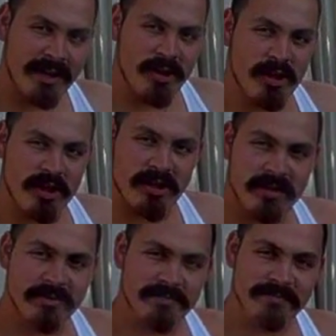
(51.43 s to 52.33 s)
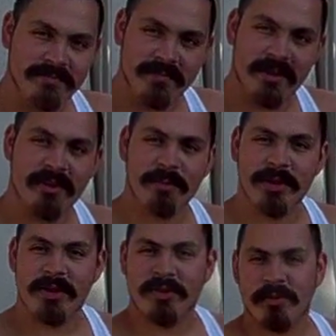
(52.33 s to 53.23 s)
That's she, the only ones I know. The other
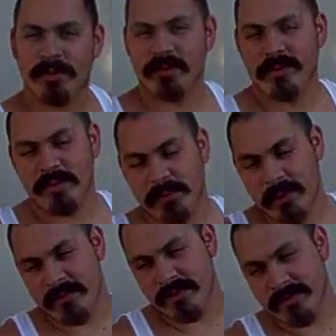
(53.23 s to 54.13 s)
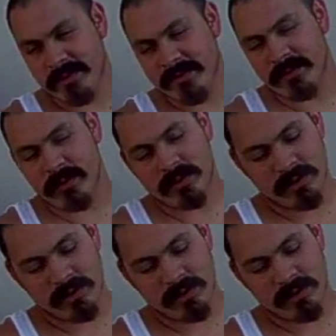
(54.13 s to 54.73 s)
bitch, the one we've been making fun of you for